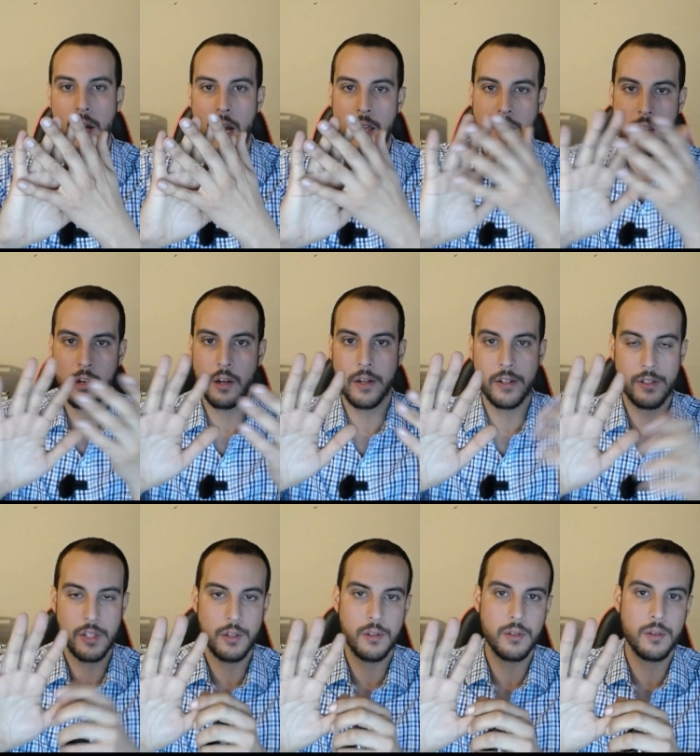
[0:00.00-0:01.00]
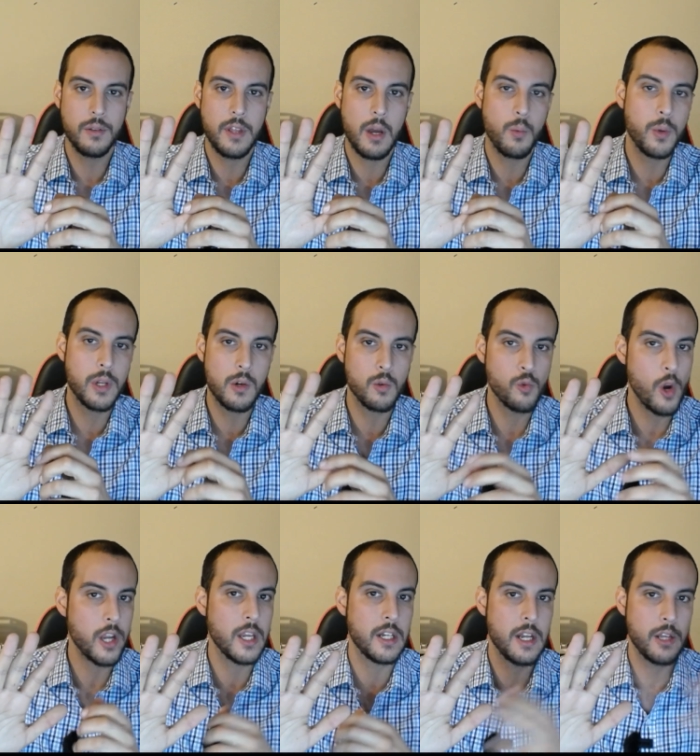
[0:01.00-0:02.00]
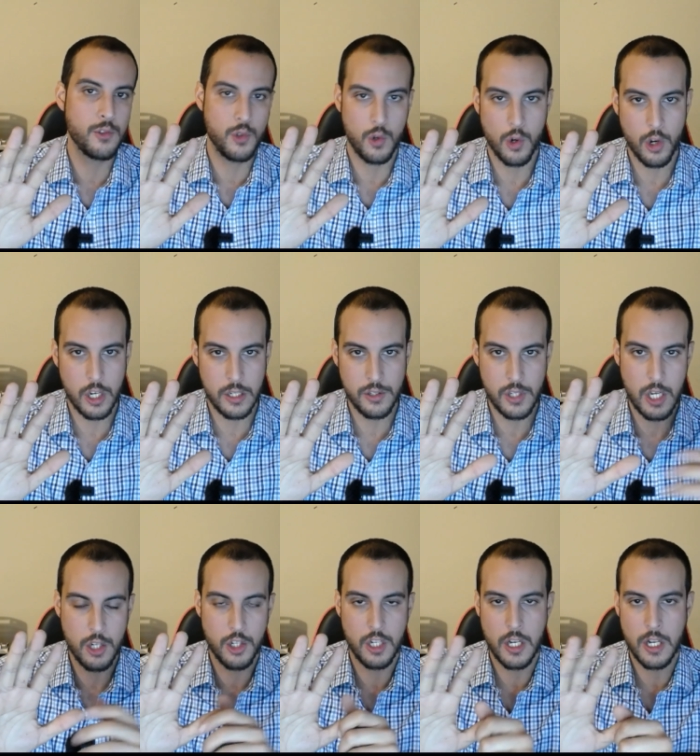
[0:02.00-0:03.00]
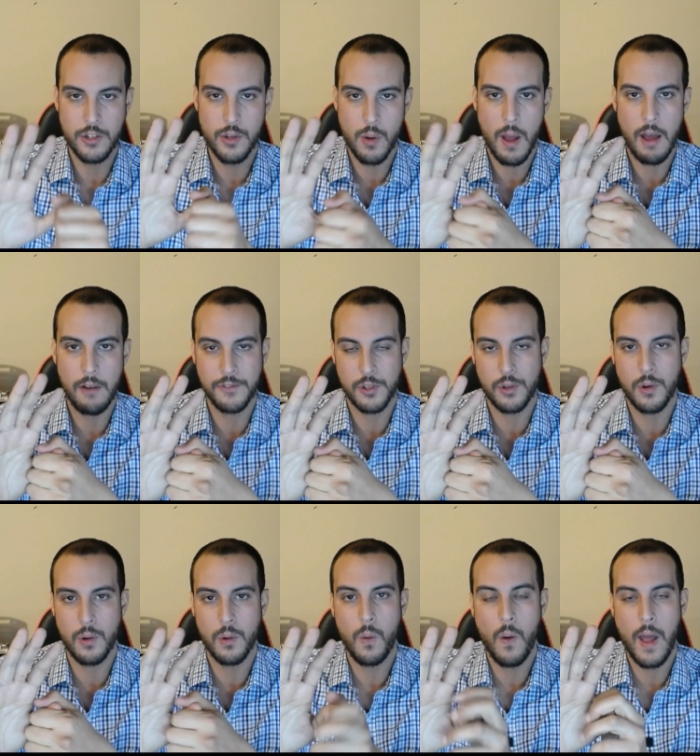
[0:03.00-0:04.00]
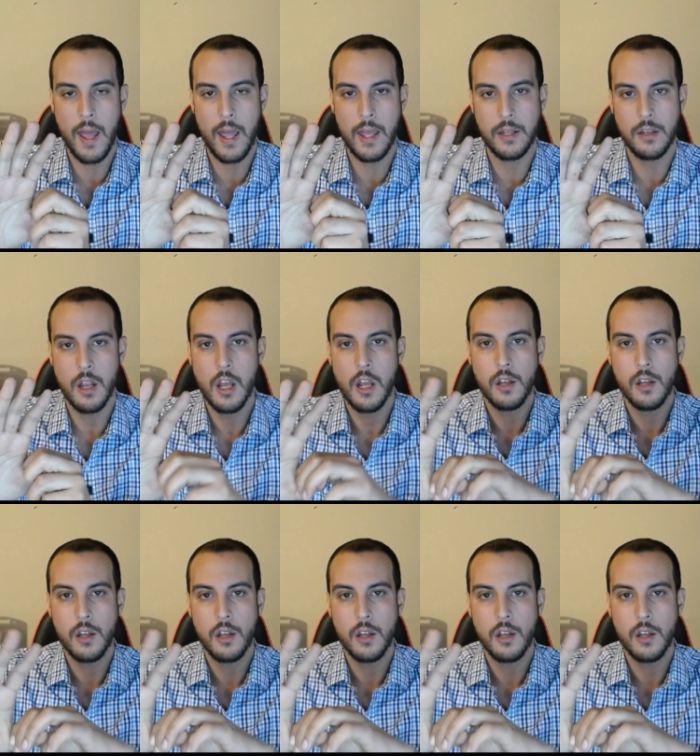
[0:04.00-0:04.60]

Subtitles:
and they're going to tell you that we don't recognize your organization, and you have to go and